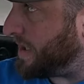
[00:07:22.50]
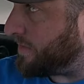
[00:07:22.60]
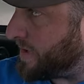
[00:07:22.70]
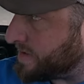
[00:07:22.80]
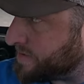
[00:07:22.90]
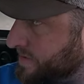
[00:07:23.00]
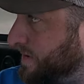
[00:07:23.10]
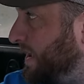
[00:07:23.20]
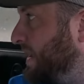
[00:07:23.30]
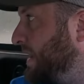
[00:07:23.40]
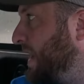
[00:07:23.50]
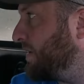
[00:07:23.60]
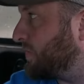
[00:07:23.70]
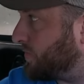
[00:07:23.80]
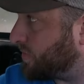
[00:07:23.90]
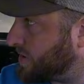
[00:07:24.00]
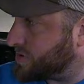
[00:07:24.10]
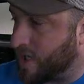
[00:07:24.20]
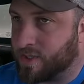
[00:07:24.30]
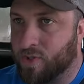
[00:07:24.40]
anyways, and then the other 3
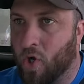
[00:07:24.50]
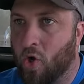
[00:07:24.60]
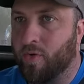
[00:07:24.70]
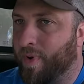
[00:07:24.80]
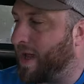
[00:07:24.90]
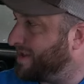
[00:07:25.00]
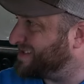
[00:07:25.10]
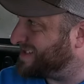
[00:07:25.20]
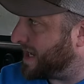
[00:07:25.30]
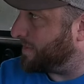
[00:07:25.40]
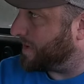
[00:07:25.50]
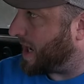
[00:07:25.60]
trucks are owned by the same